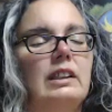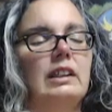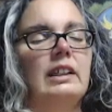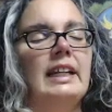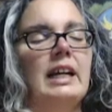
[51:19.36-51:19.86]

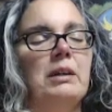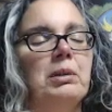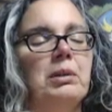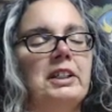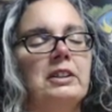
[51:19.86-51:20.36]
And now
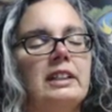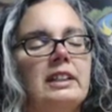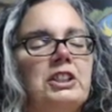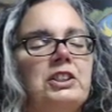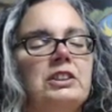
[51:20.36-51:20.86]
bring your
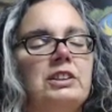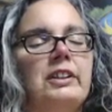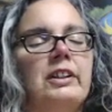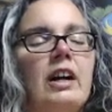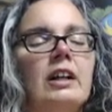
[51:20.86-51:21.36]
attention to
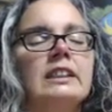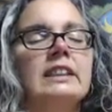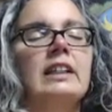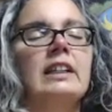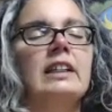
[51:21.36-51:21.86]
your heart
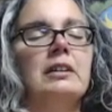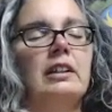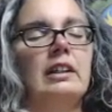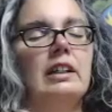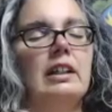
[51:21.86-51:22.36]
center,
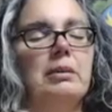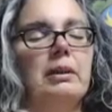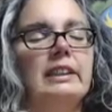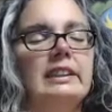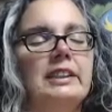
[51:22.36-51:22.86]

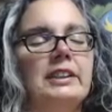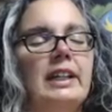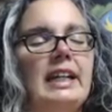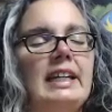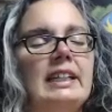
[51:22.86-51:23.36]
placing your
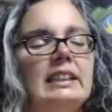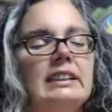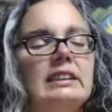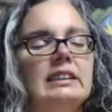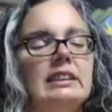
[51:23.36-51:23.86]

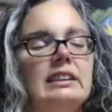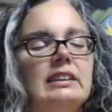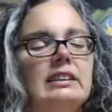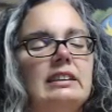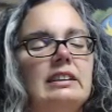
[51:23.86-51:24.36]
hands
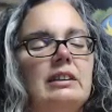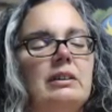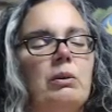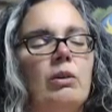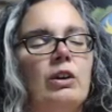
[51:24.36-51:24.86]

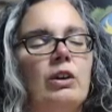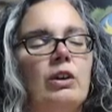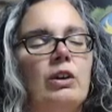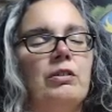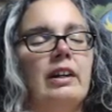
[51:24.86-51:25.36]
one
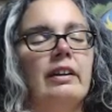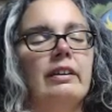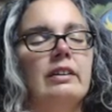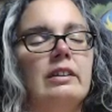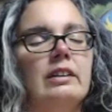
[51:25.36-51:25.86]
over the
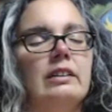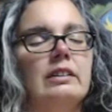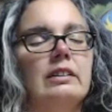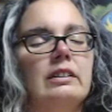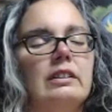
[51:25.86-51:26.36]
other
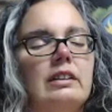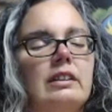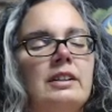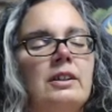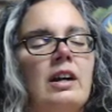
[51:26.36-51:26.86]

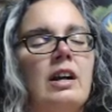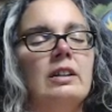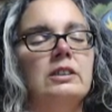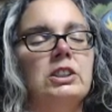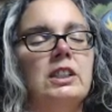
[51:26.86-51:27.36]
on your
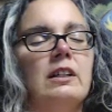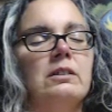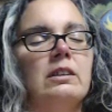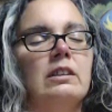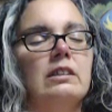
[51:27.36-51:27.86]
heart
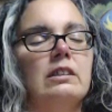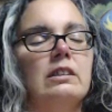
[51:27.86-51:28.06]
chakra,